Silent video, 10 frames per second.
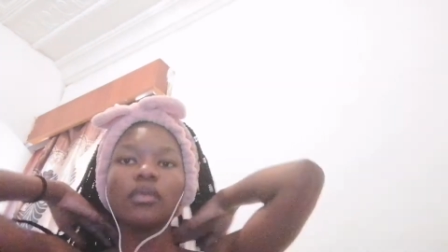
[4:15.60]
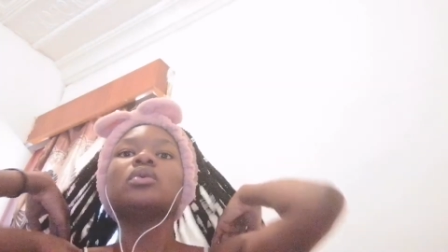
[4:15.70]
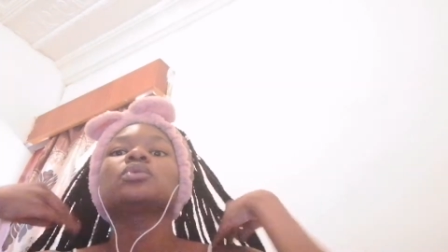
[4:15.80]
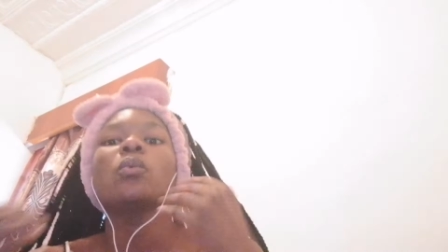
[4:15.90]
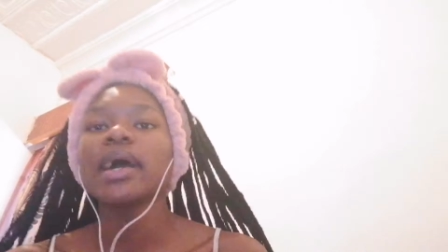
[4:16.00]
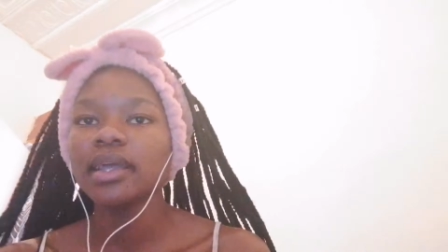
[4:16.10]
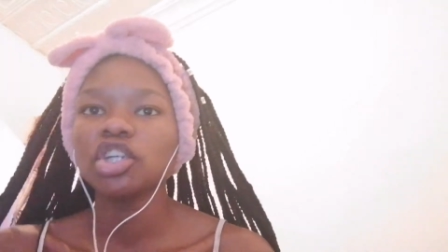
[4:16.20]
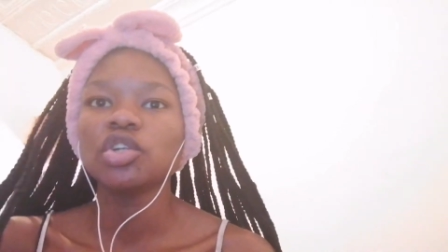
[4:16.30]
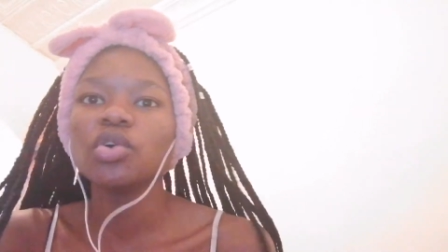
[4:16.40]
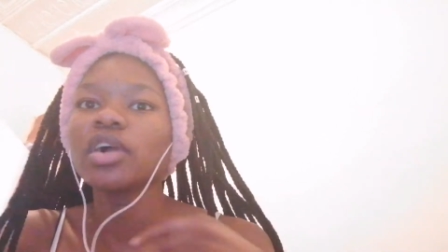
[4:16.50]
Because why can
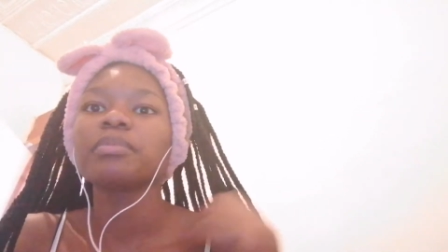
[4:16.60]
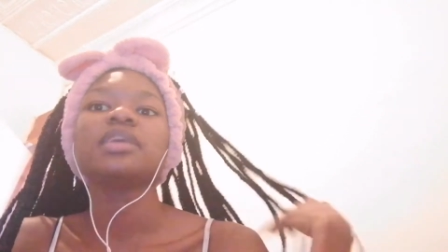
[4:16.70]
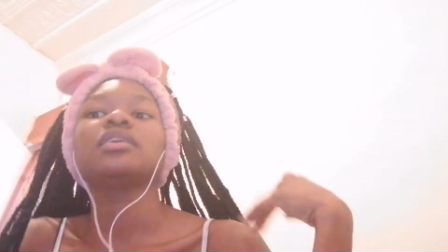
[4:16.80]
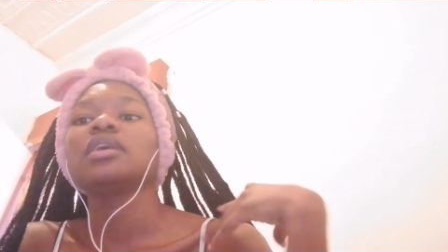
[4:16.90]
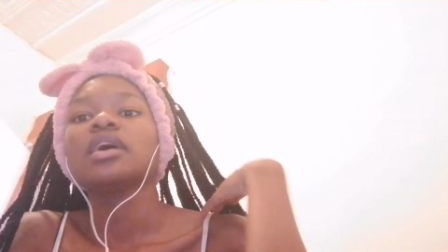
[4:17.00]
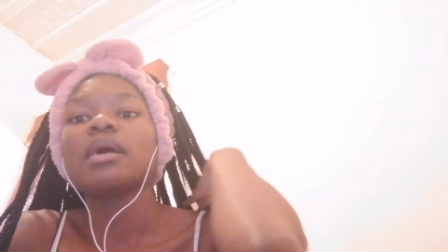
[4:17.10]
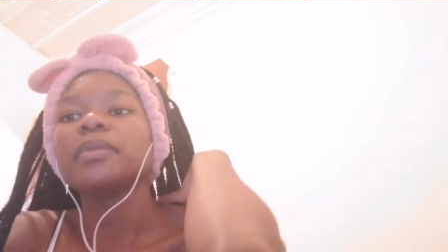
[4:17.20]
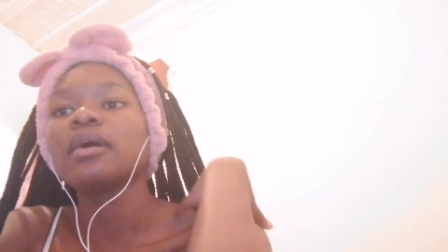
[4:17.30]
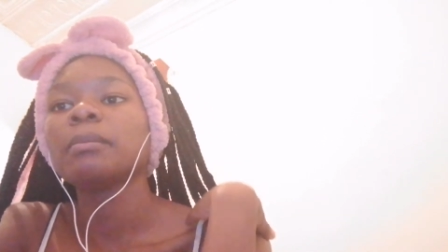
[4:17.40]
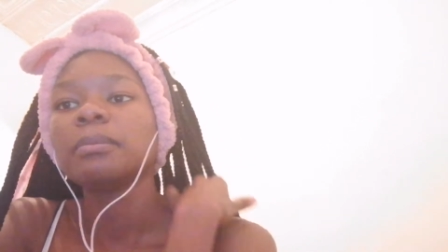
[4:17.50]
she no longer be uh,
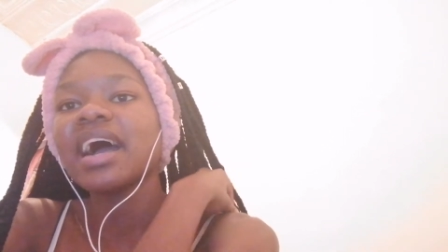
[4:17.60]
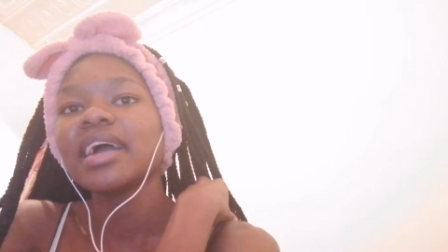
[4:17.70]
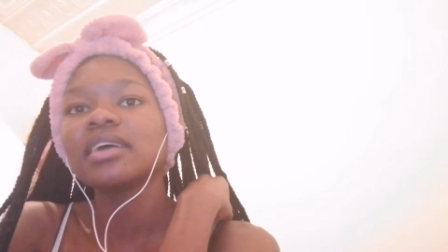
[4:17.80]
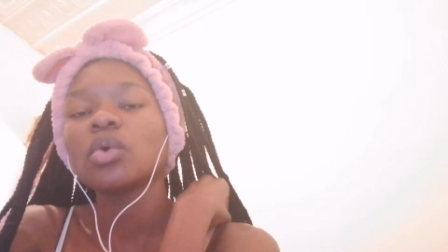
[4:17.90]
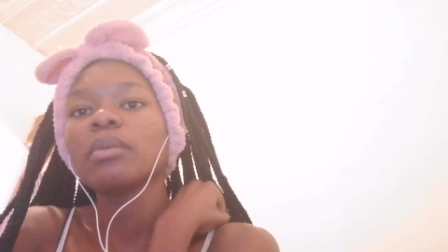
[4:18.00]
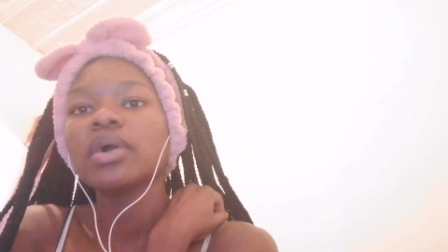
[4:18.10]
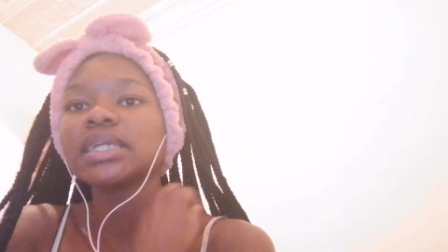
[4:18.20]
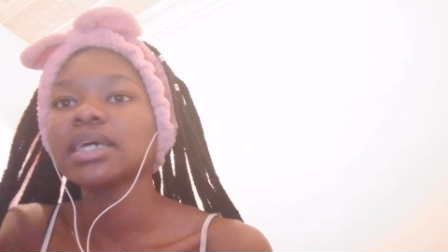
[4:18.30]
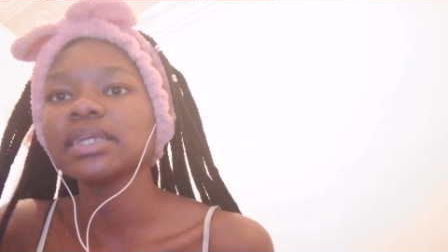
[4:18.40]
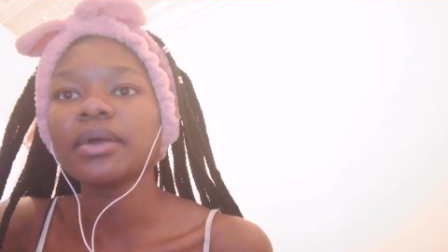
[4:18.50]
um, hired or
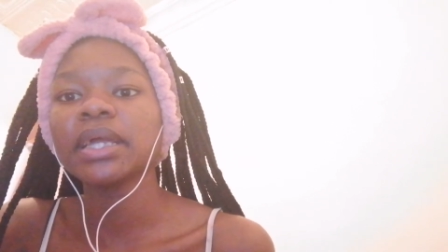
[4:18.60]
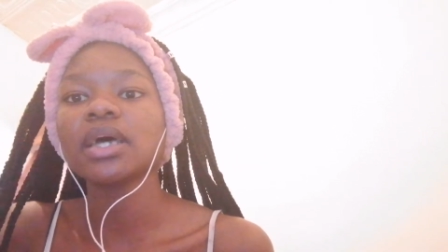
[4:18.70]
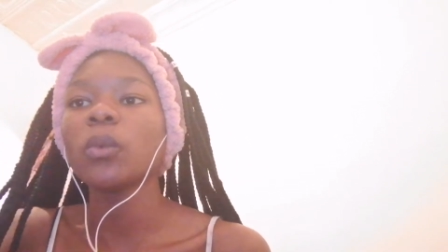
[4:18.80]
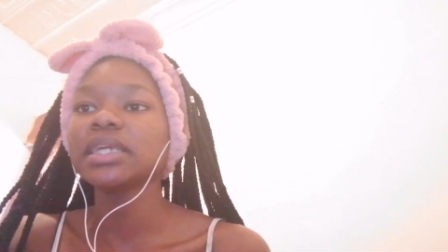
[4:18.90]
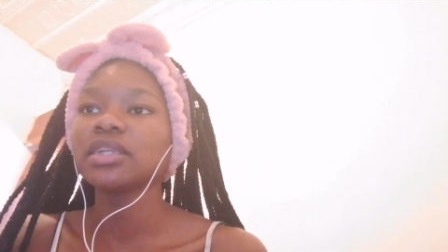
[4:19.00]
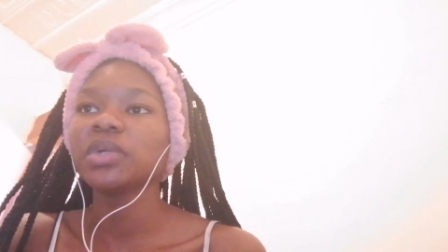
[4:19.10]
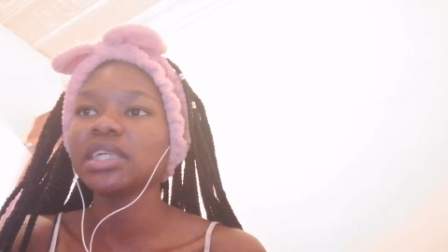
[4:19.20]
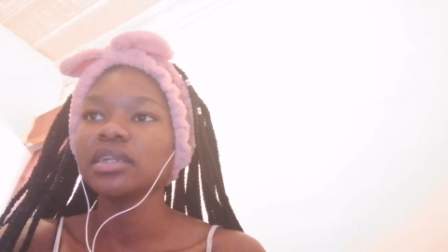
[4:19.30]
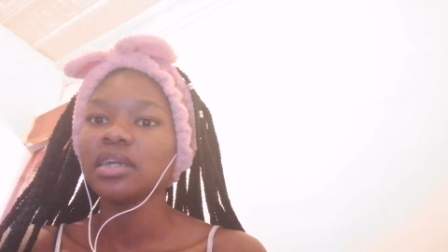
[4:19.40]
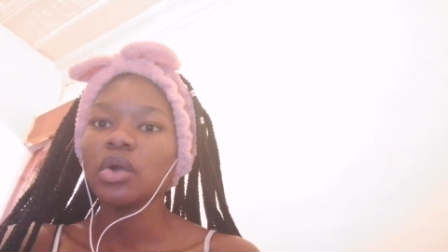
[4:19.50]
appointed as a director? What is the
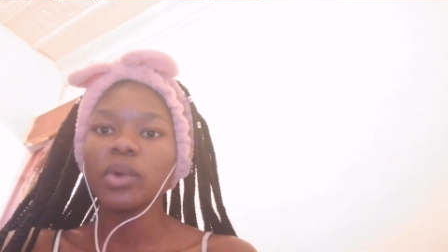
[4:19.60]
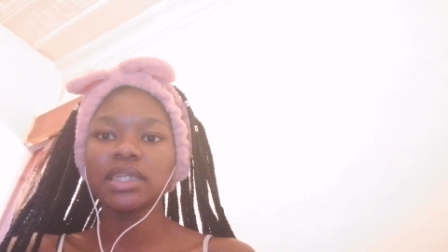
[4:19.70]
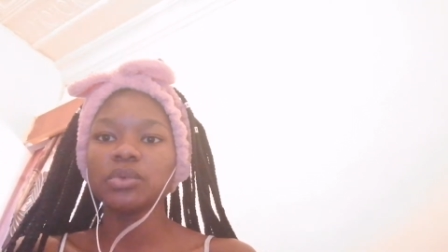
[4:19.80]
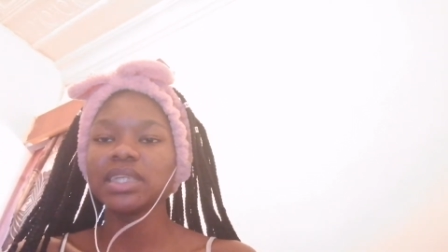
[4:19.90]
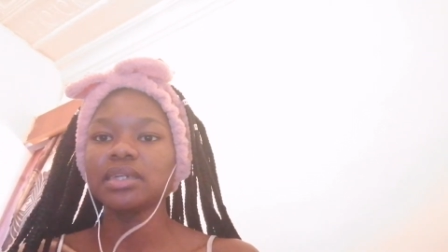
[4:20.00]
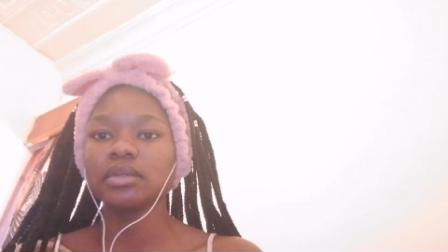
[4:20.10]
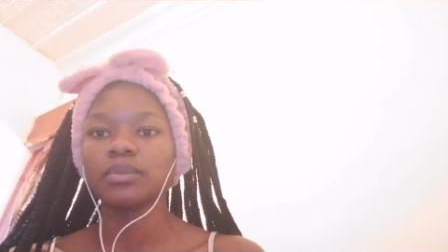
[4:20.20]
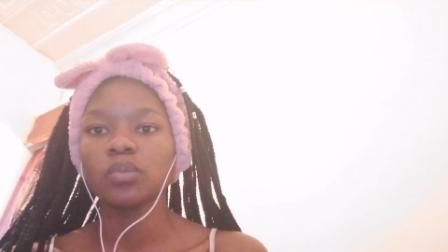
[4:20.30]
reason? What is the reasoning?